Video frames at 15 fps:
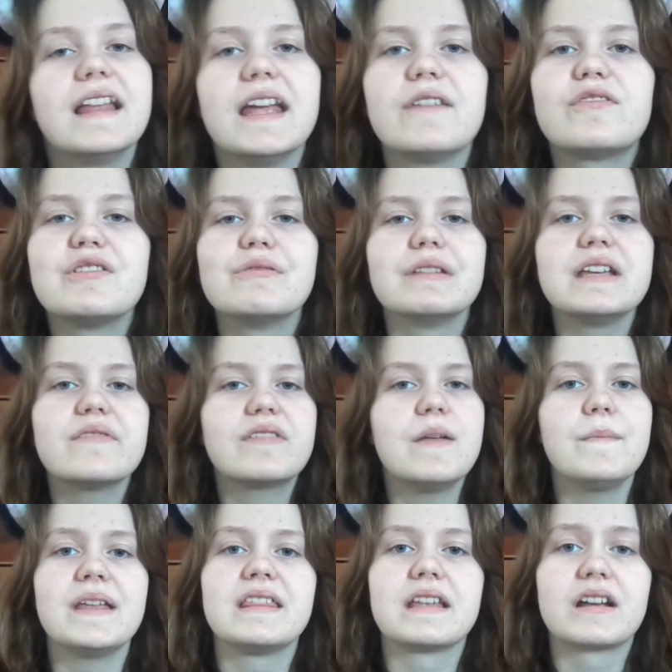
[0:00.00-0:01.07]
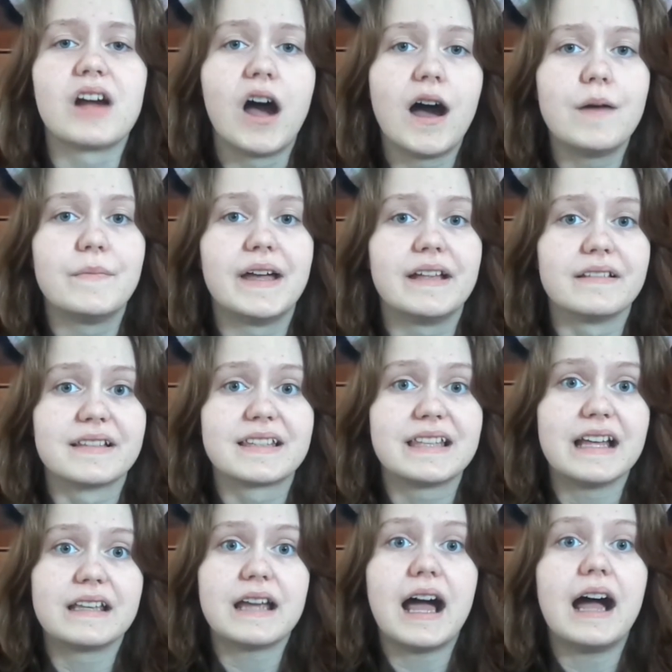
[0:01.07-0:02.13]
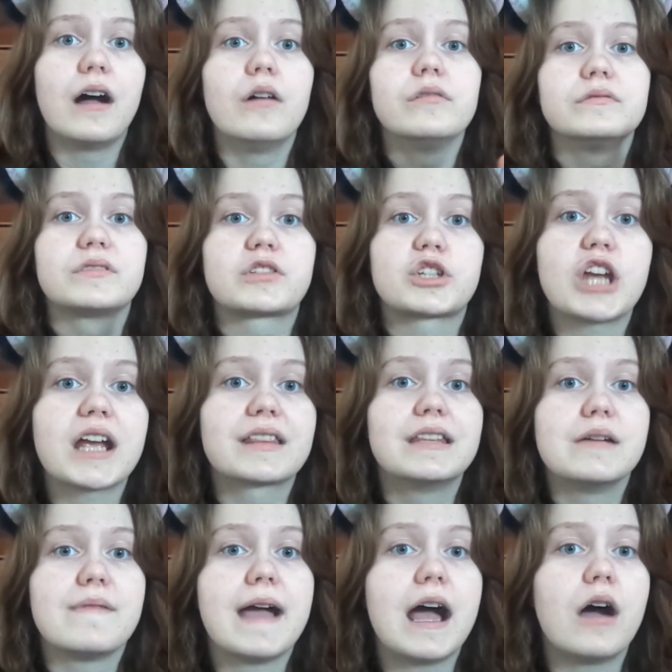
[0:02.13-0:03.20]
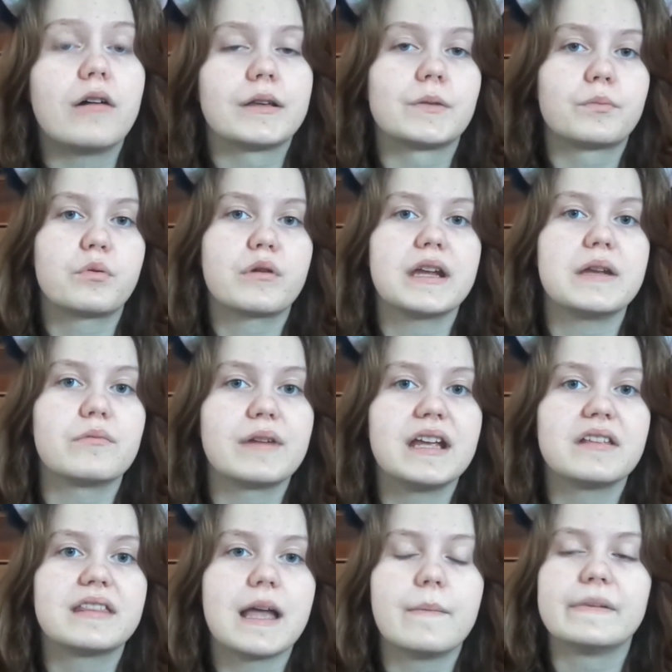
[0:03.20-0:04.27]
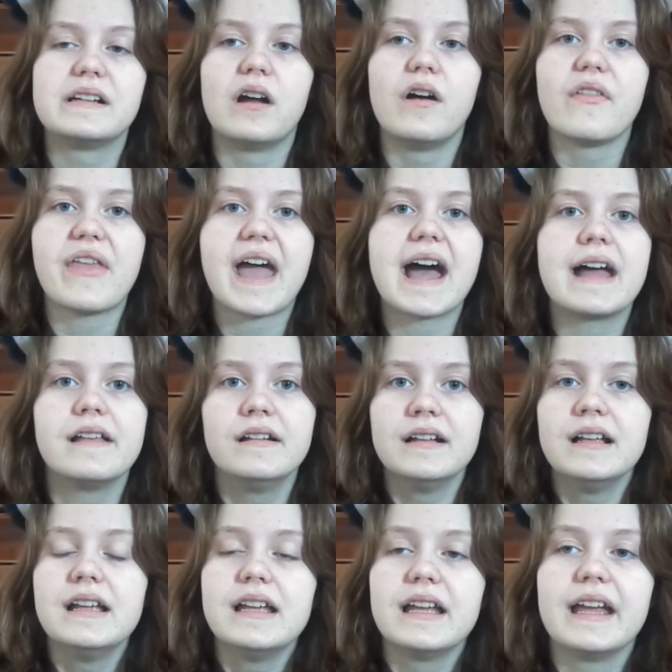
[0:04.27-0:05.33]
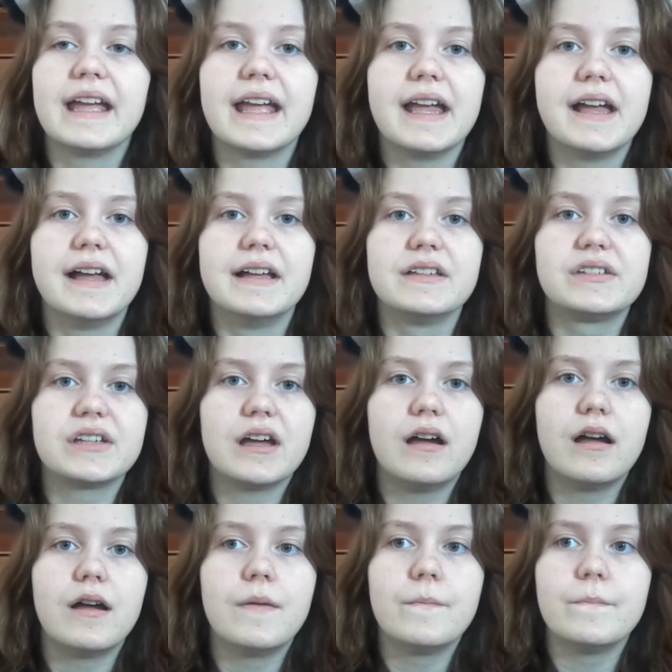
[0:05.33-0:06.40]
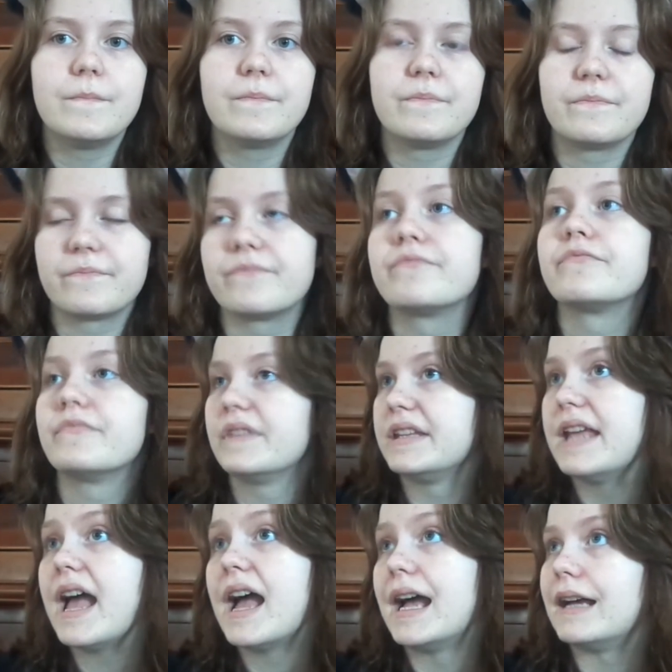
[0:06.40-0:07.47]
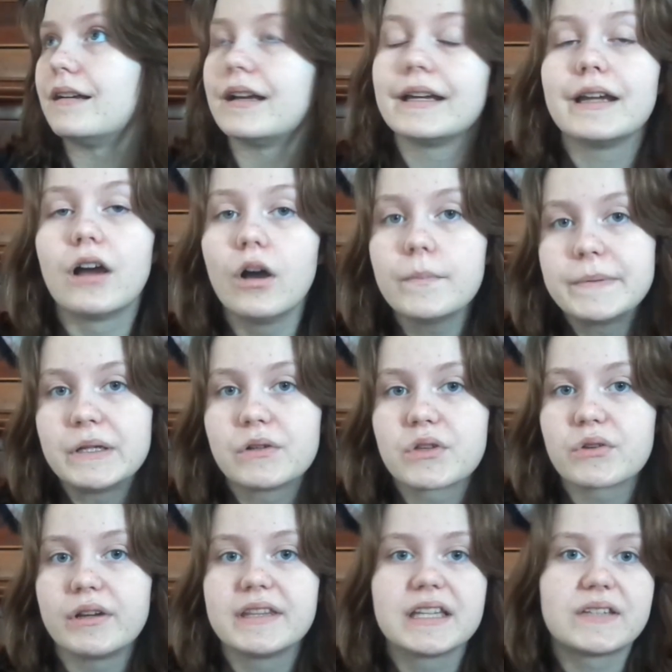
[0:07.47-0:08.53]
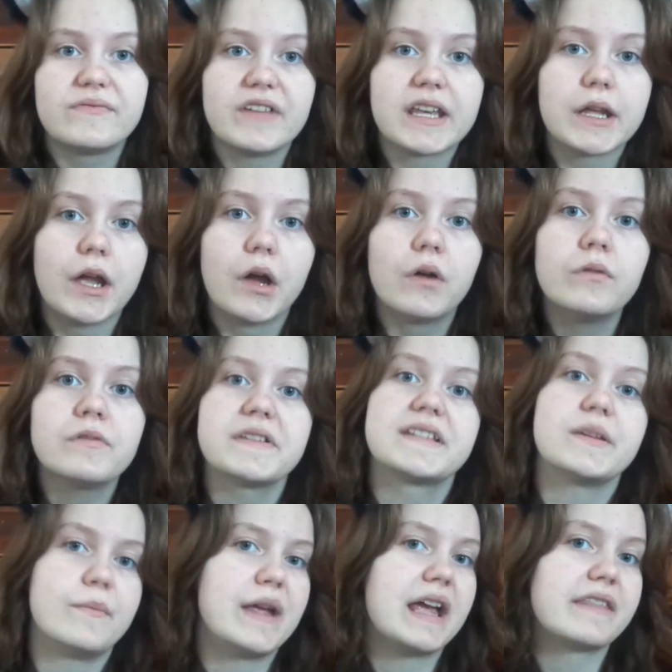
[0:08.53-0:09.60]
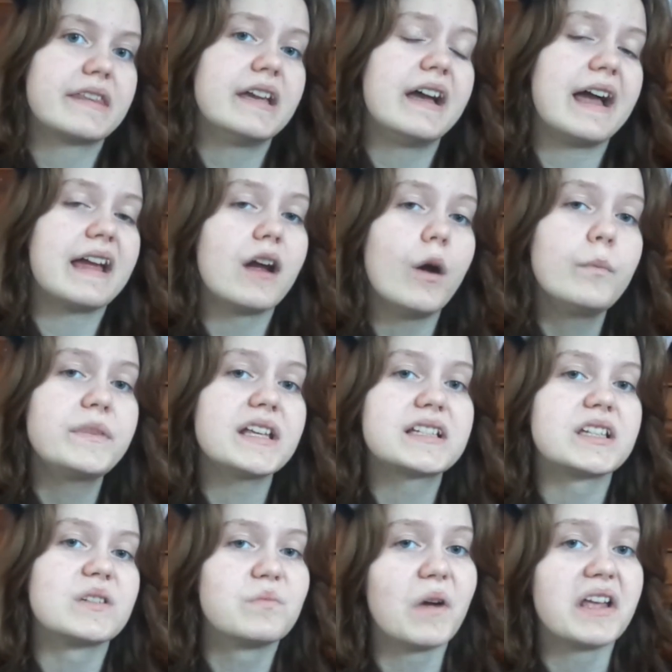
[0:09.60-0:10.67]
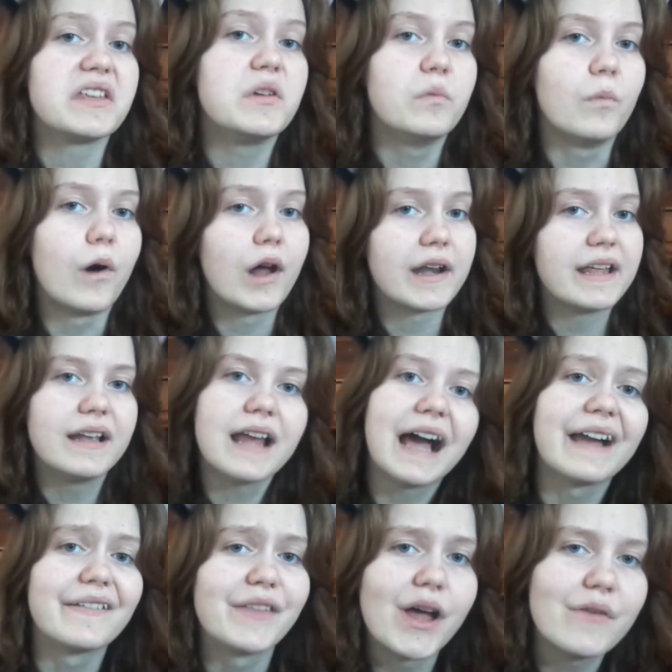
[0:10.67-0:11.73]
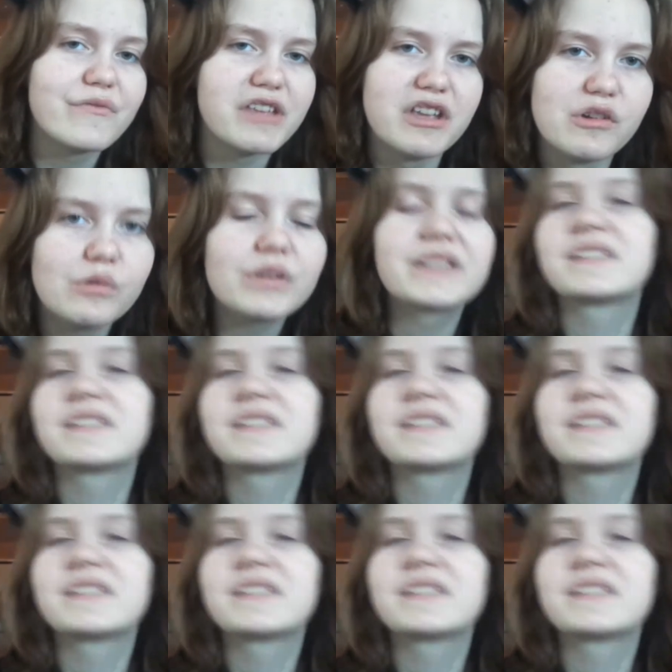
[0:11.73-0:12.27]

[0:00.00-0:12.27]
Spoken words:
If you leave them in the comments, then I'll check them out and pre-read them and all that. And, yeah, I hope you enjoyed this video. Samantha, I hope this is what you wanted. I love you.